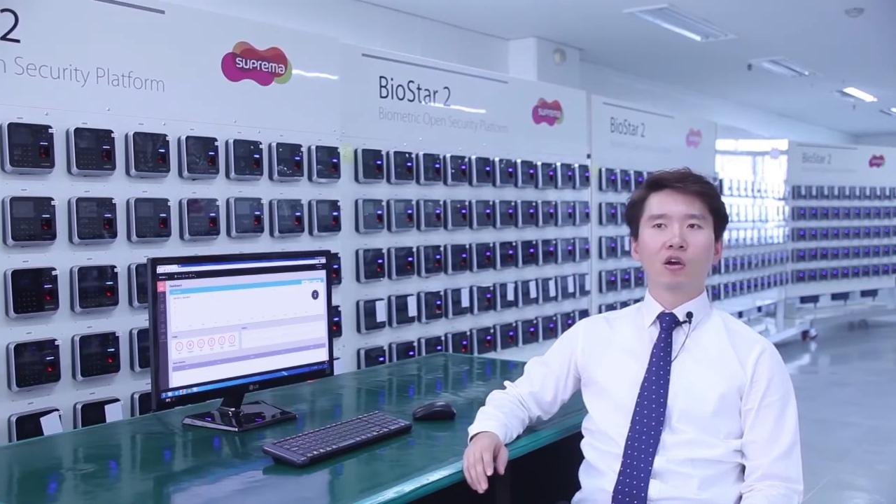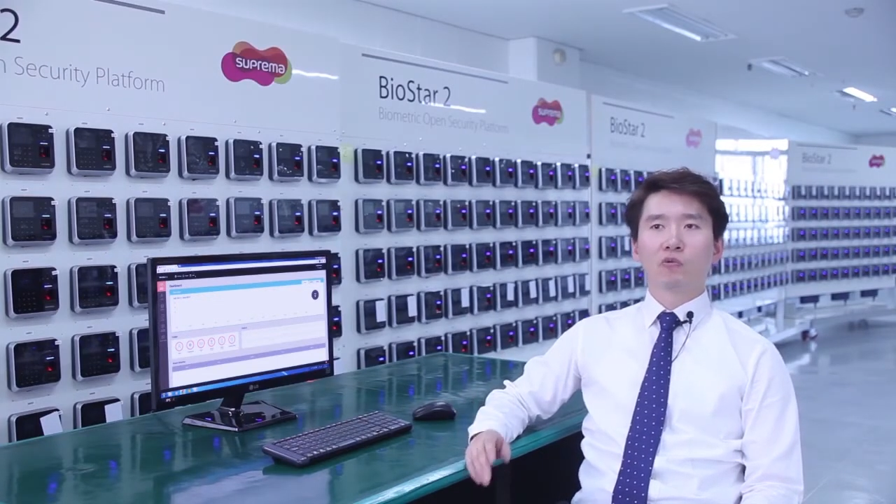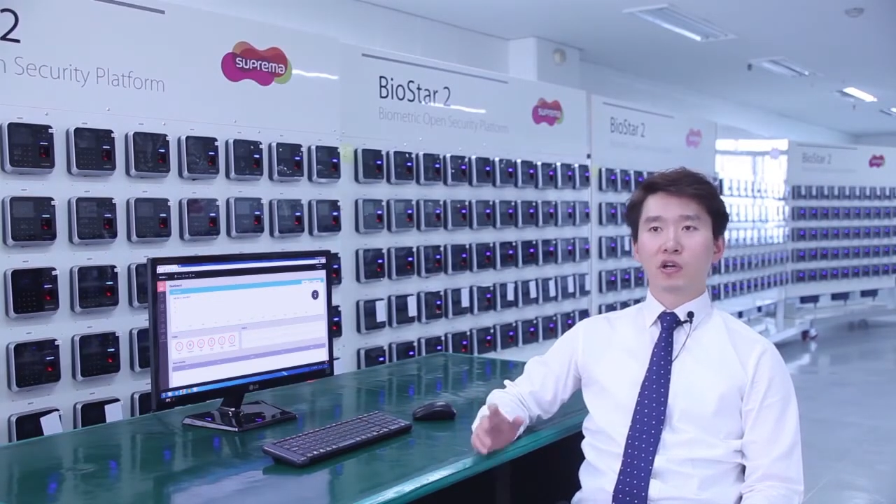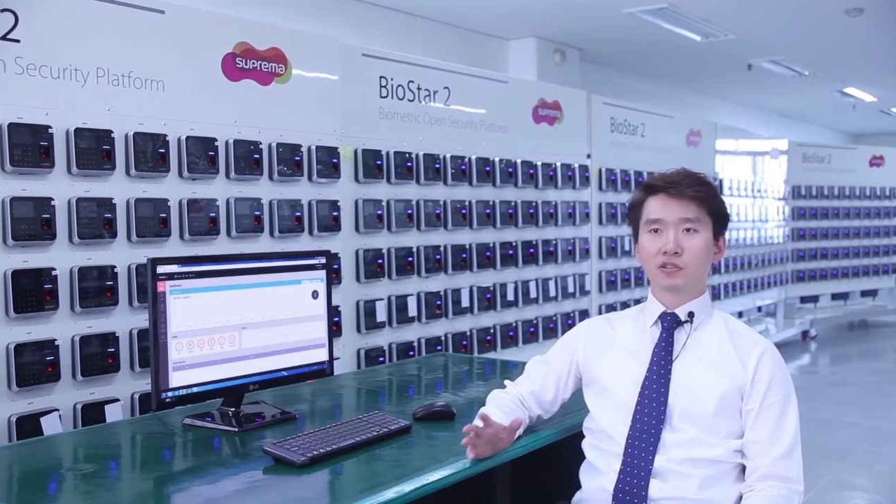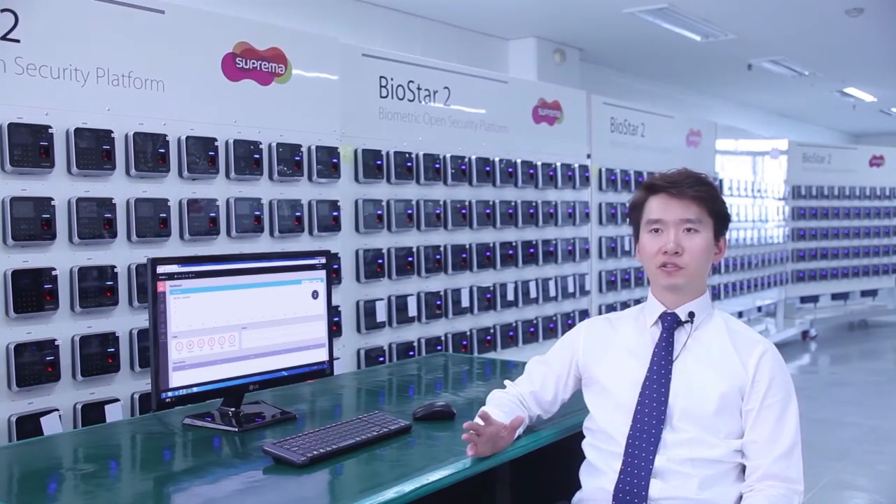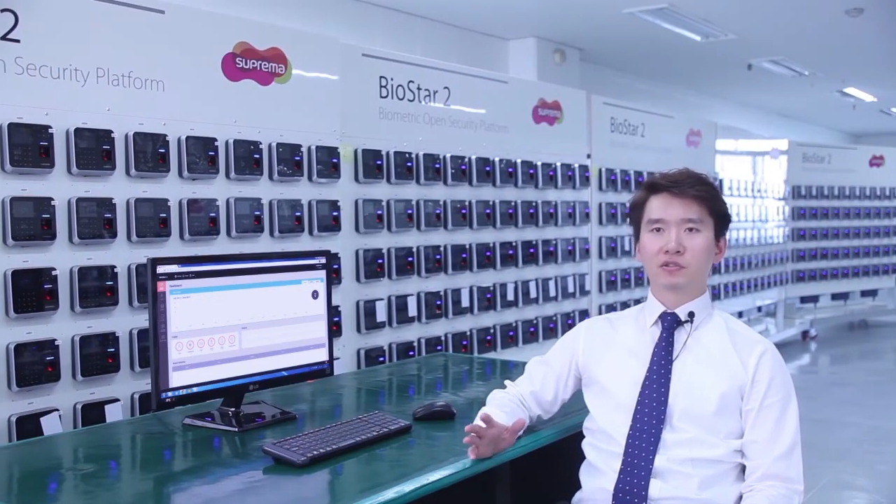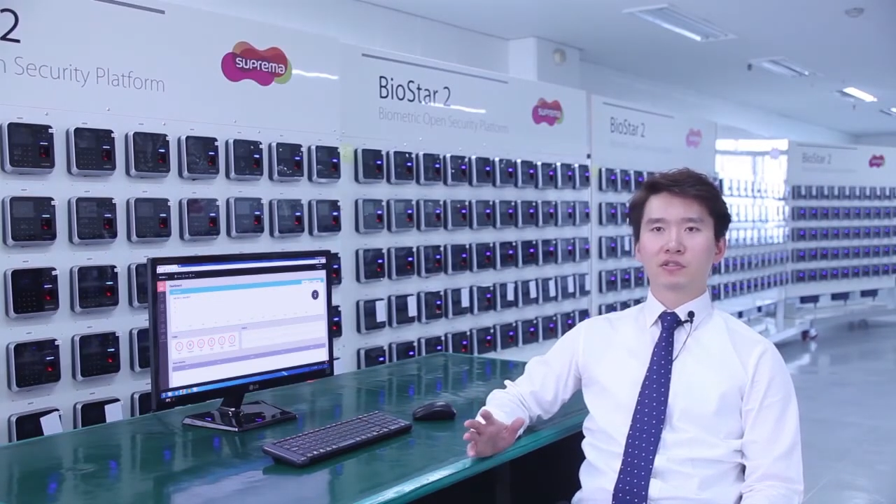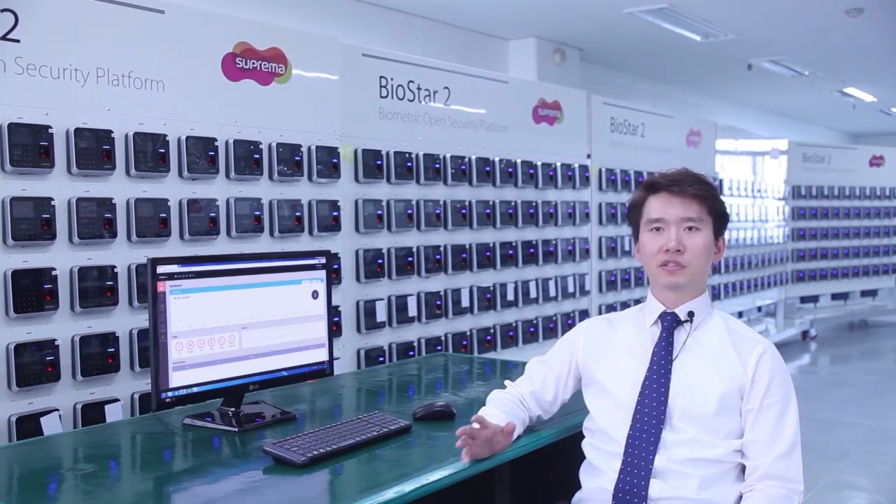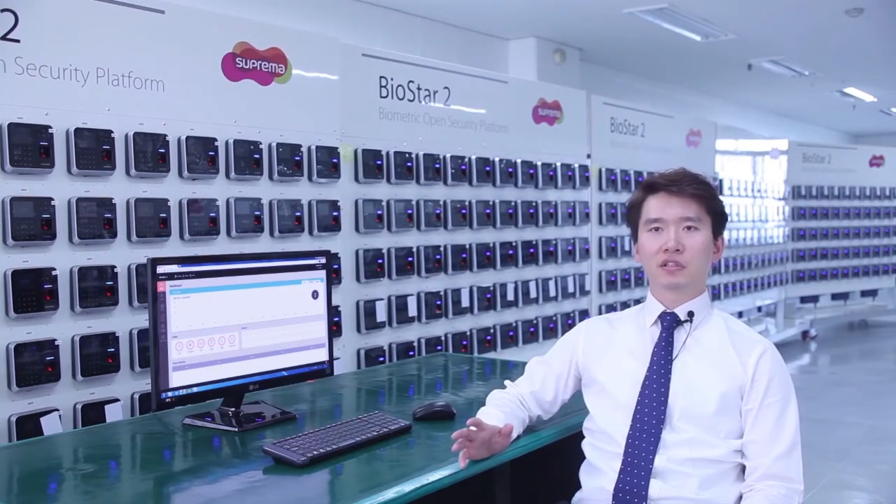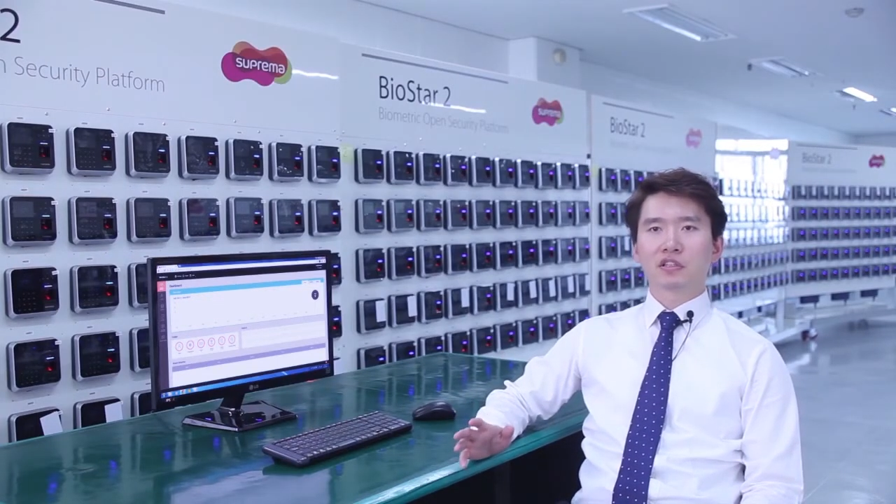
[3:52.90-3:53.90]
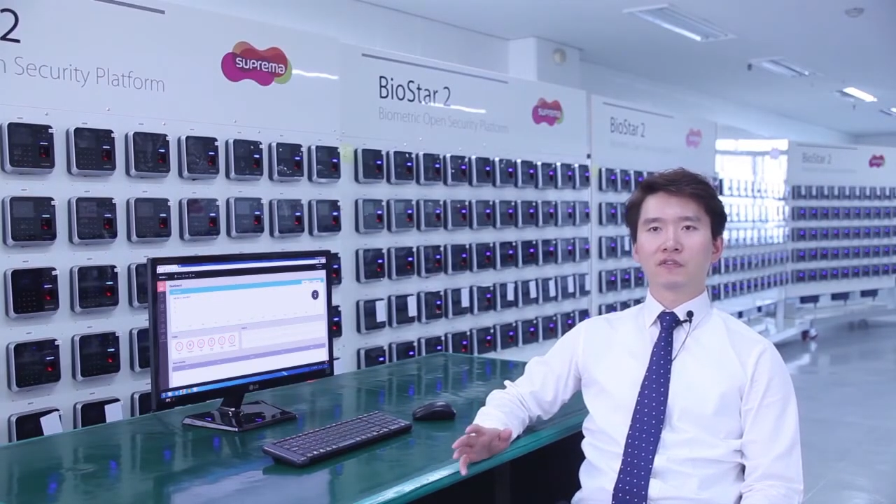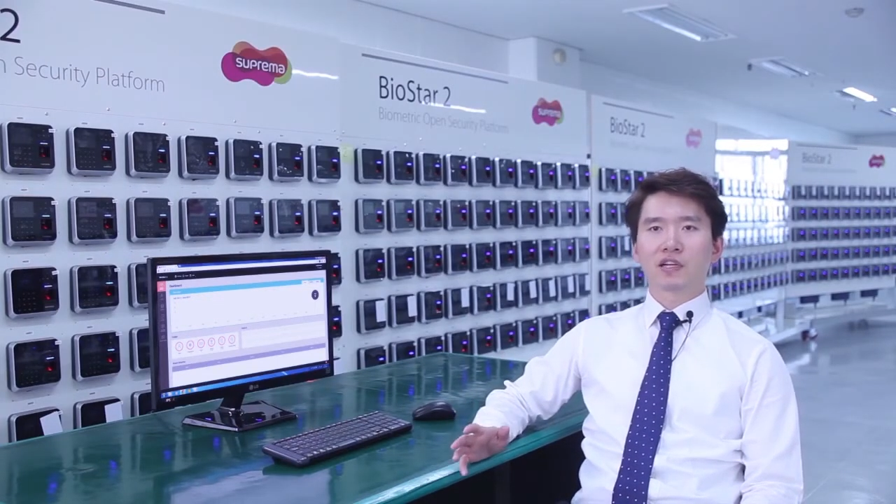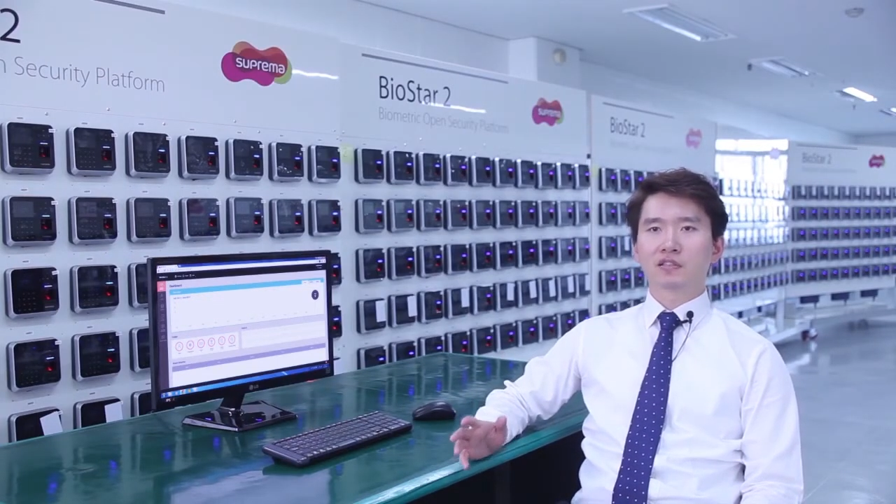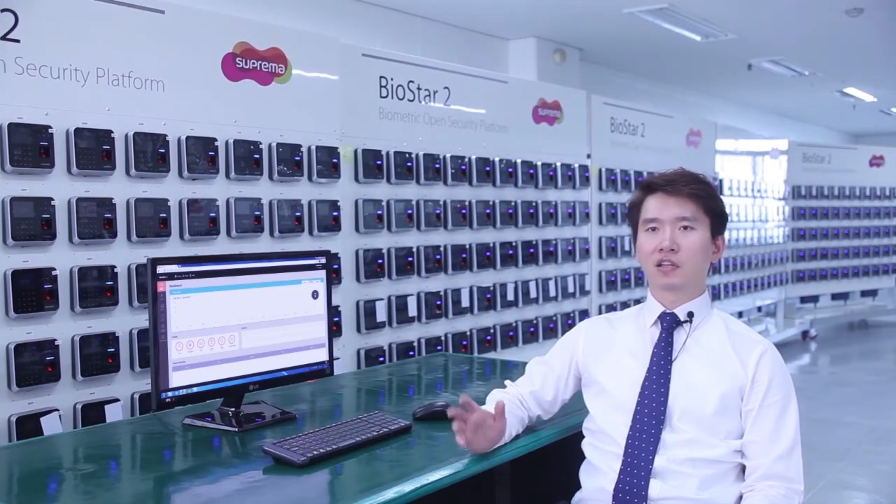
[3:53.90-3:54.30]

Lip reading: Once you see the devices